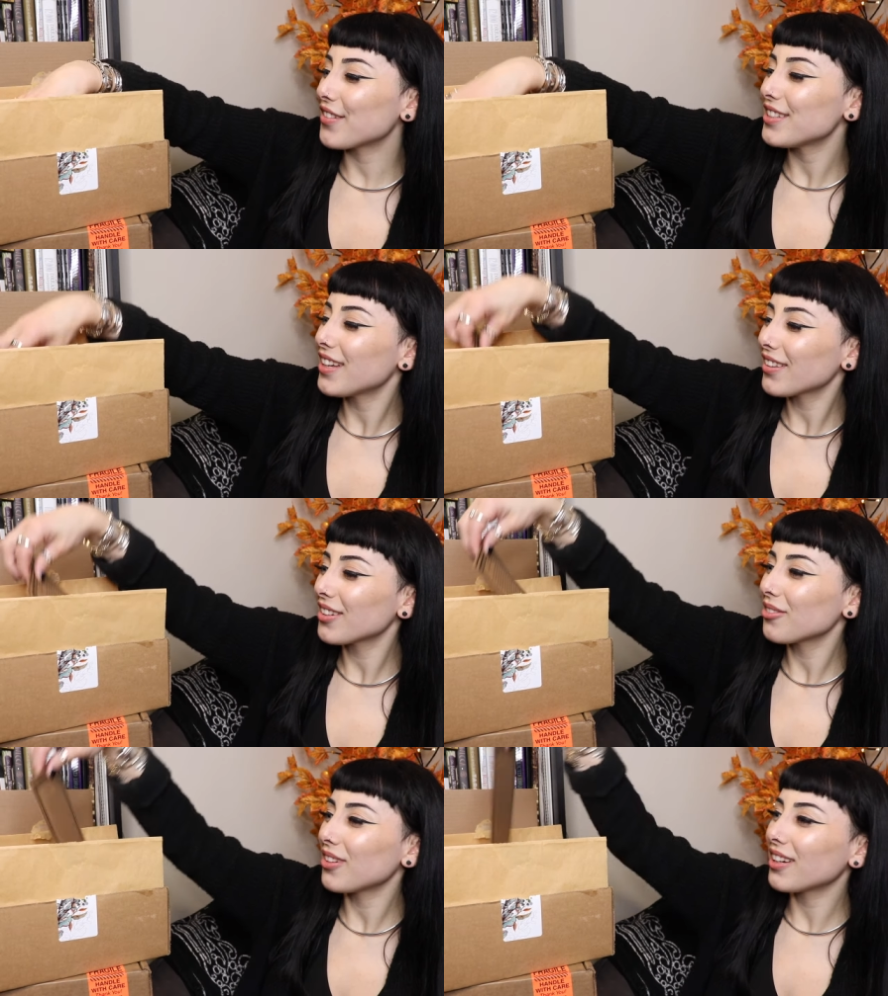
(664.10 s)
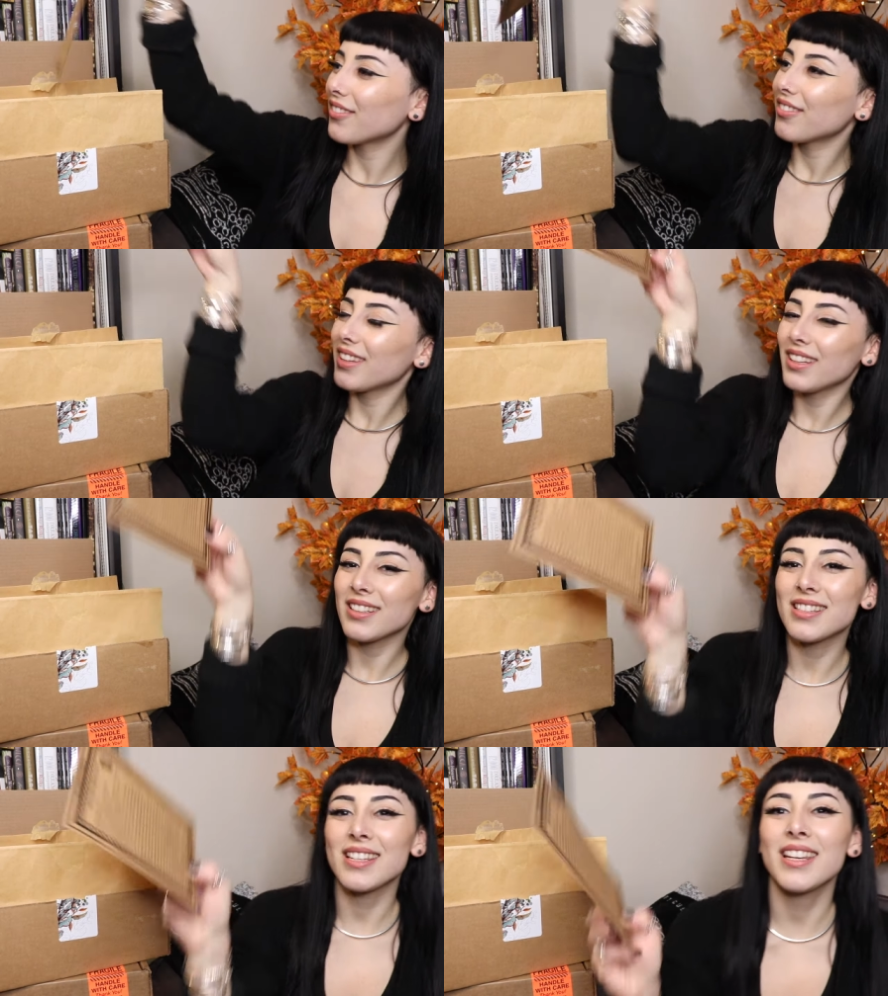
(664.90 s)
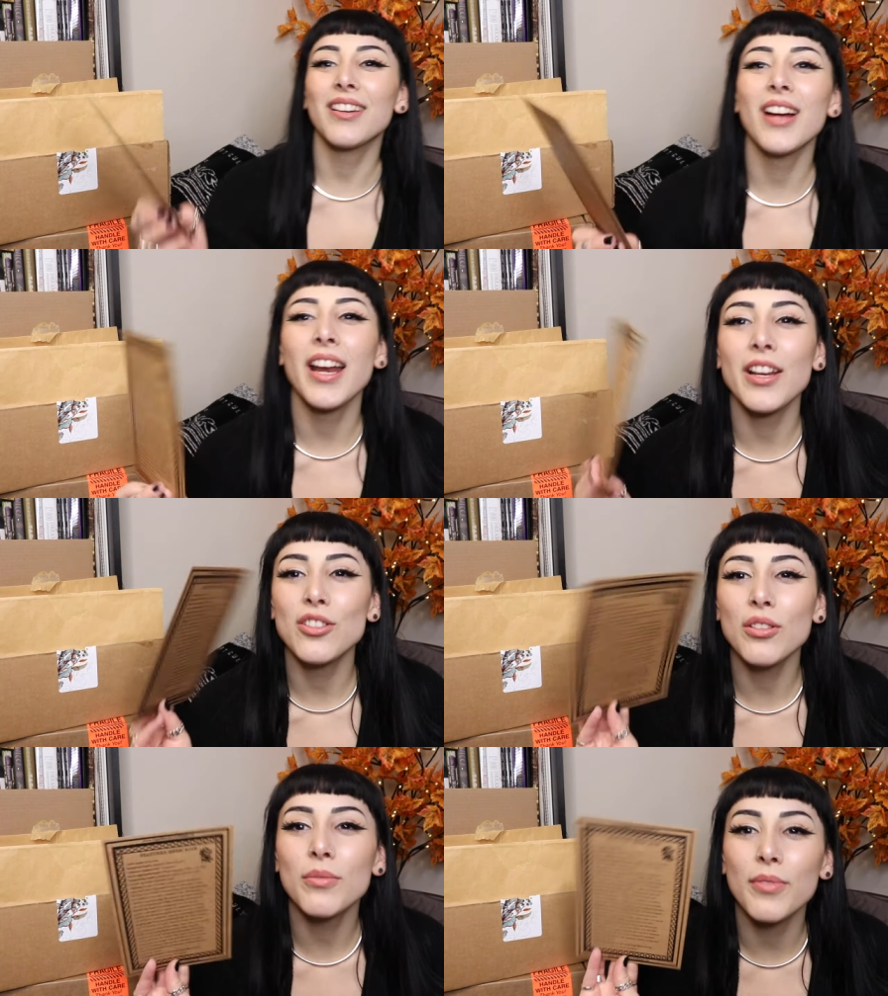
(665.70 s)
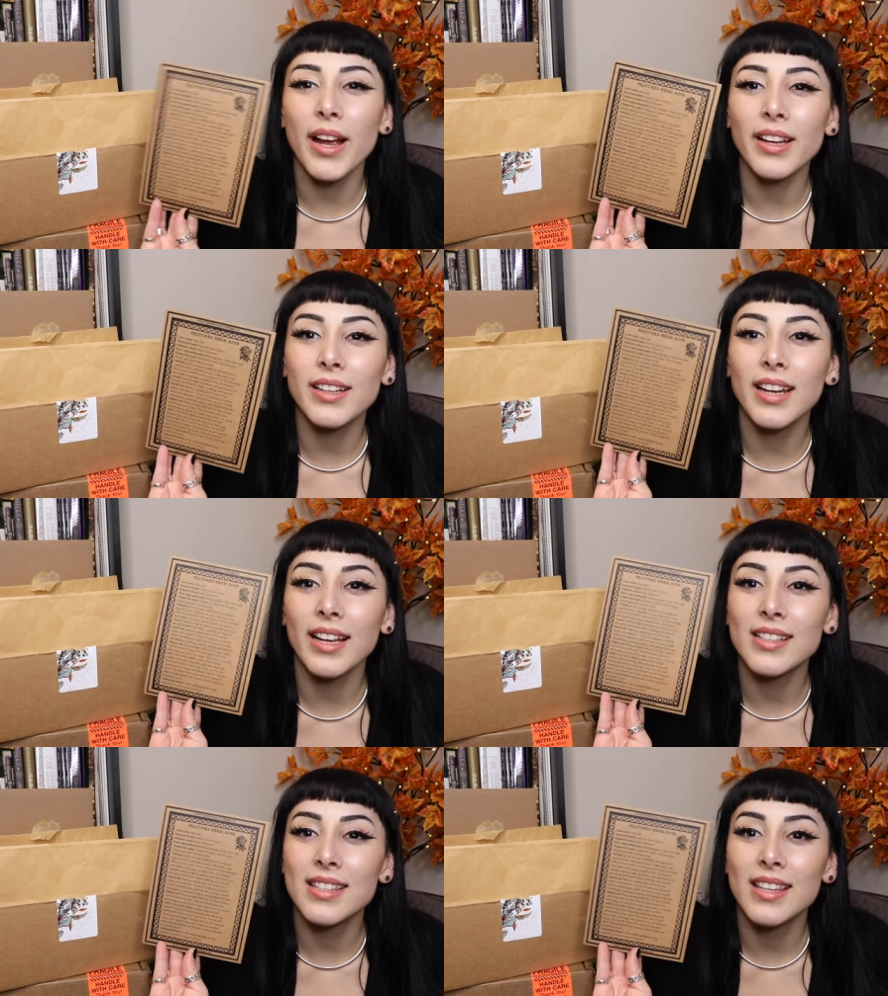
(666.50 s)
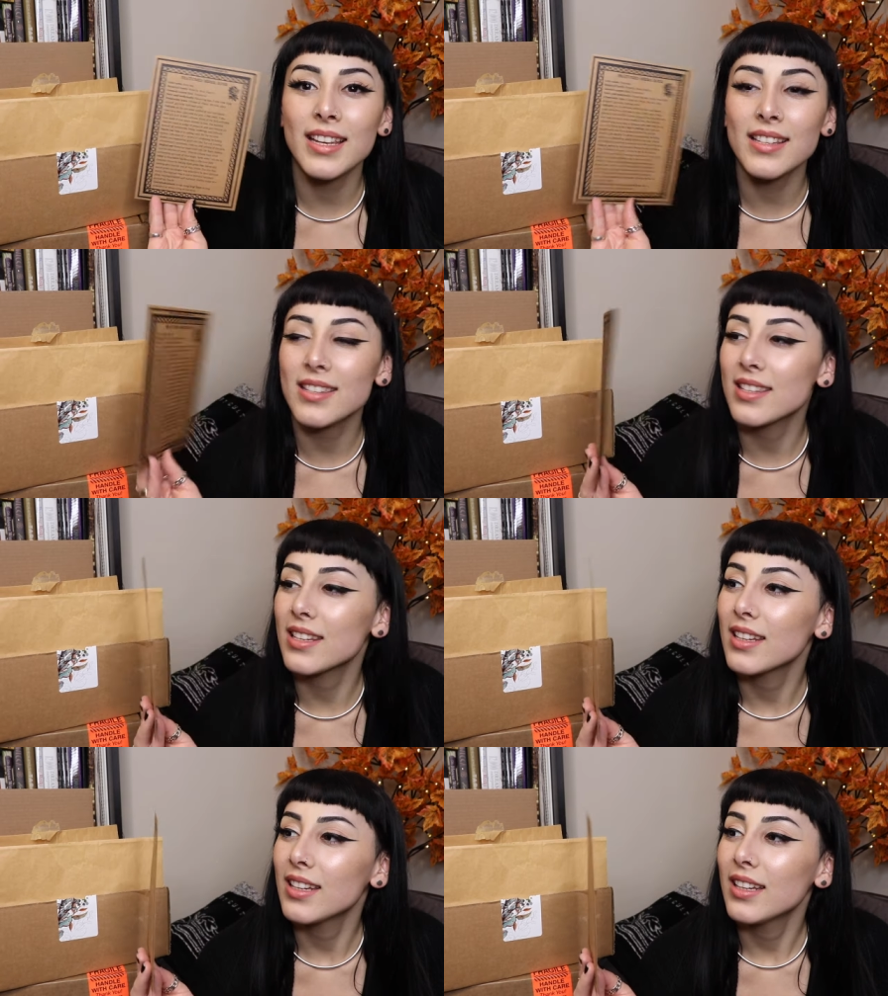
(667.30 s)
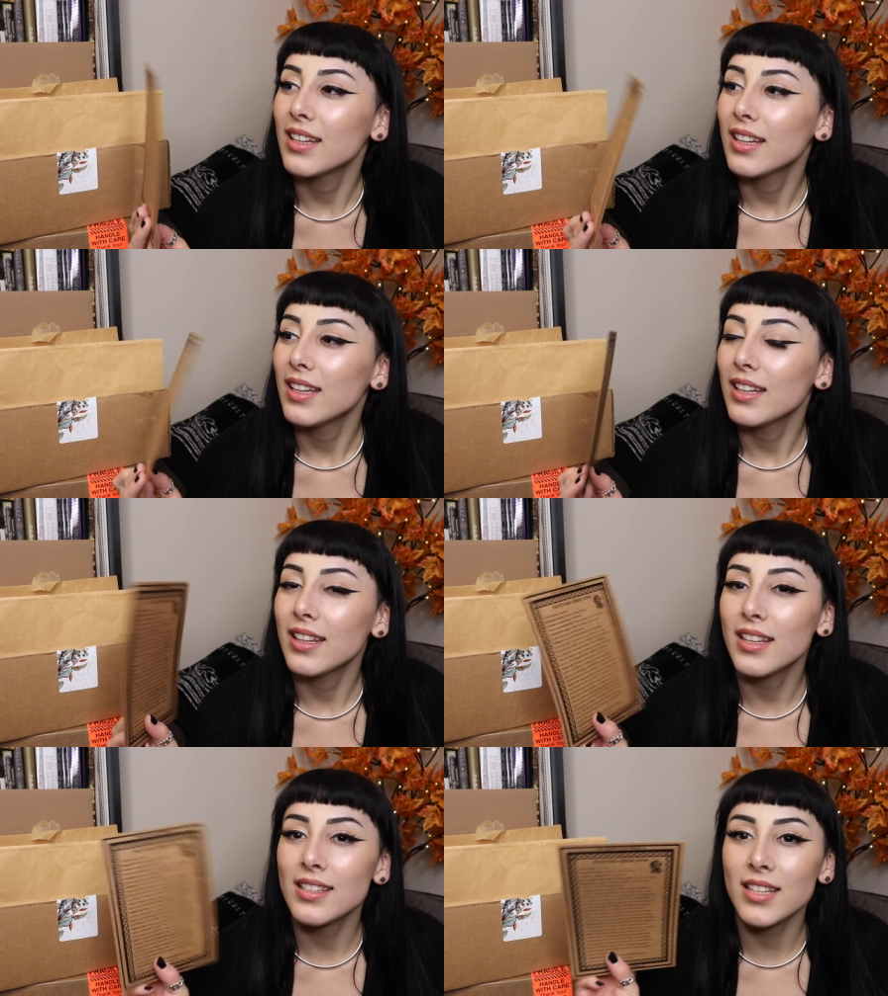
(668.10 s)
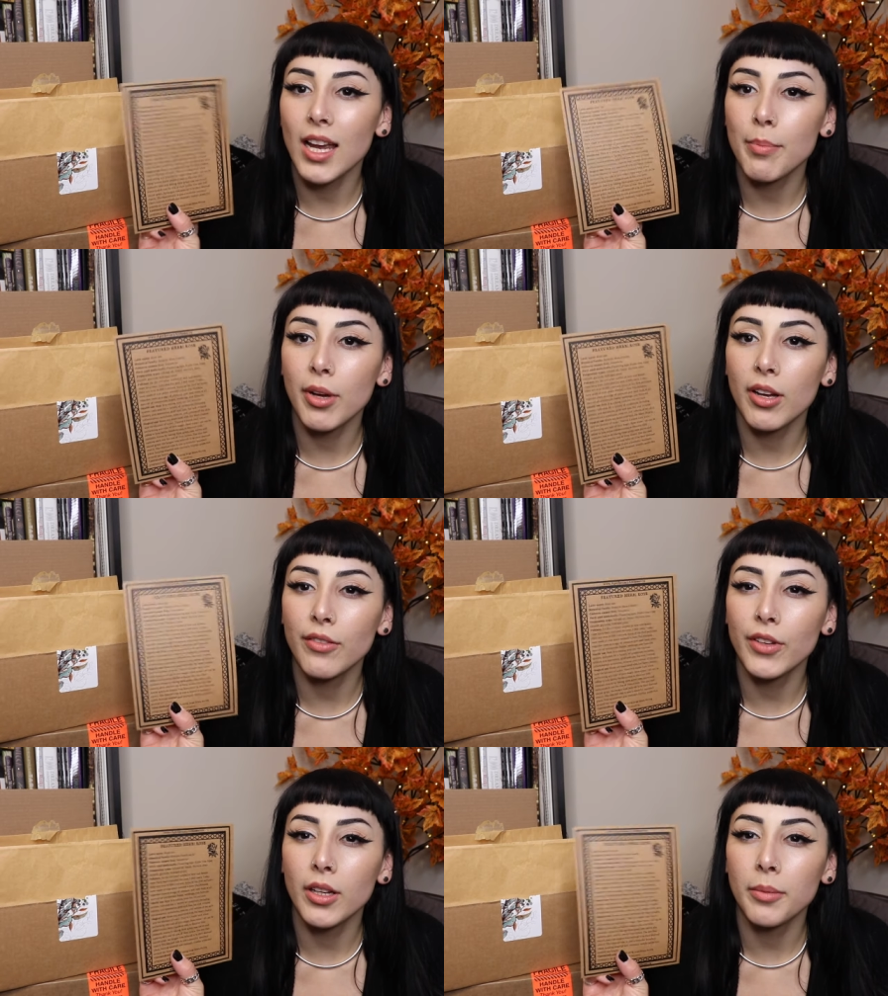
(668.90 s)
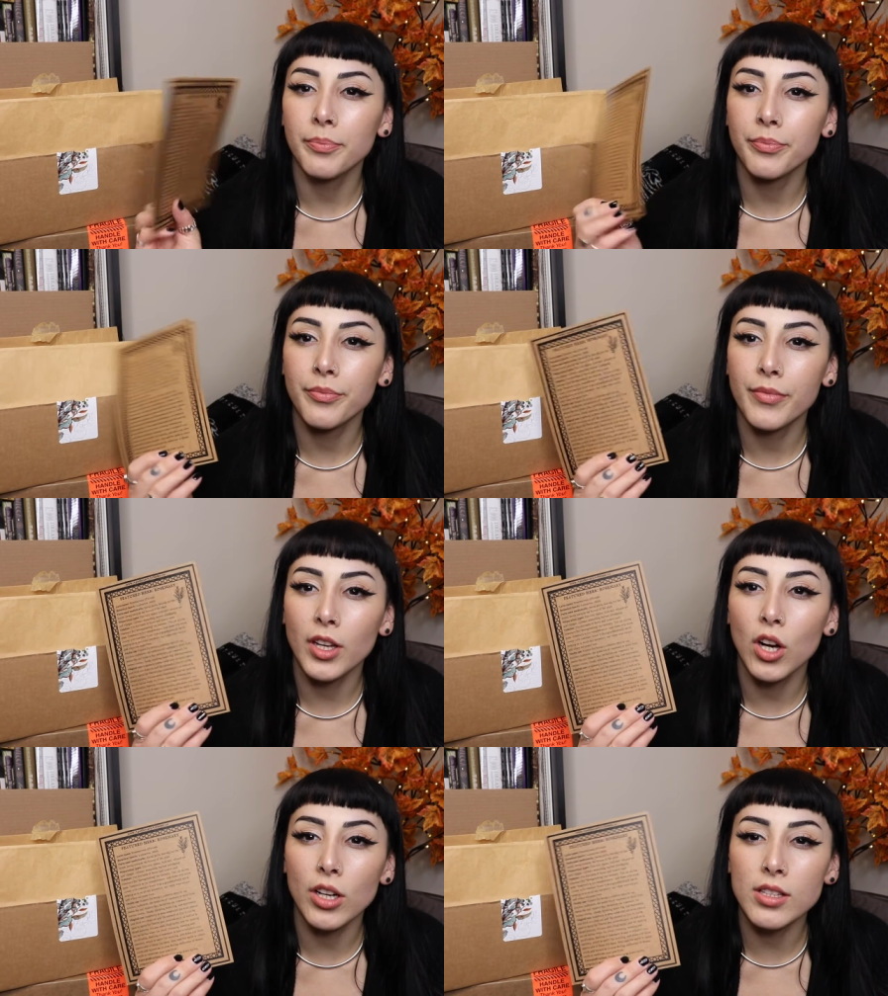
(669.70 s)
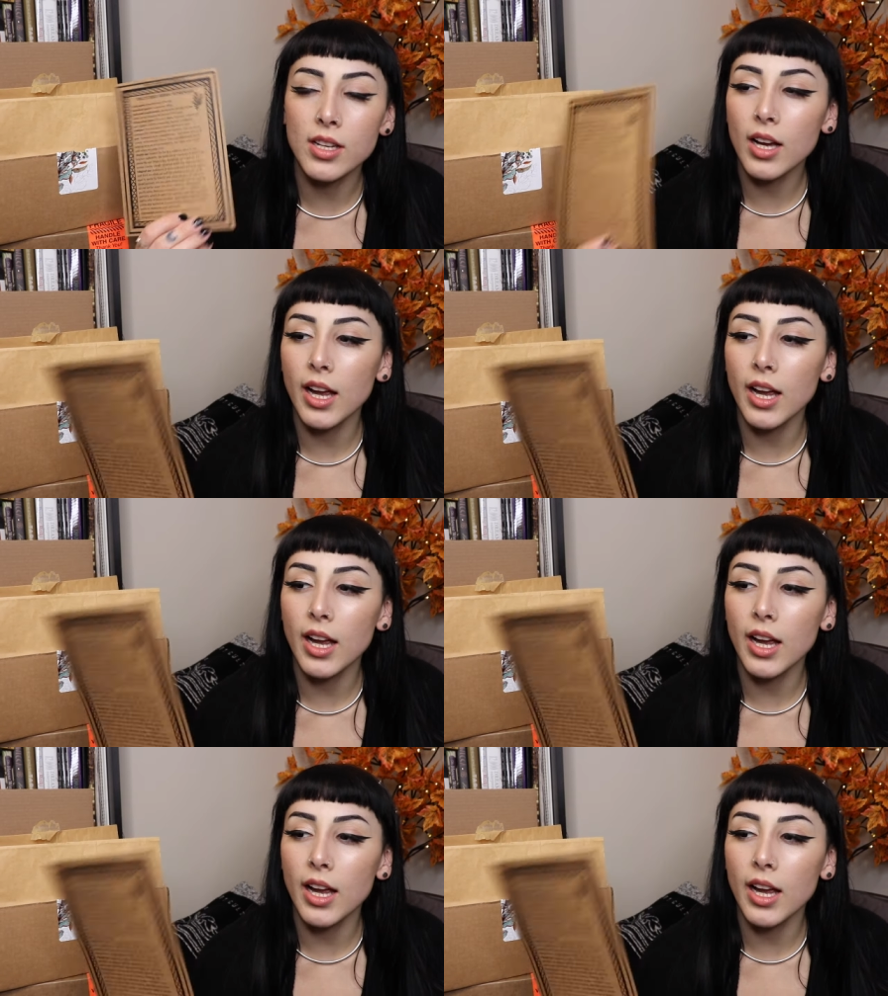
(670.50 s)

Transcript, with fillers: another one of these here and I do recognize this this type of um, cardstock.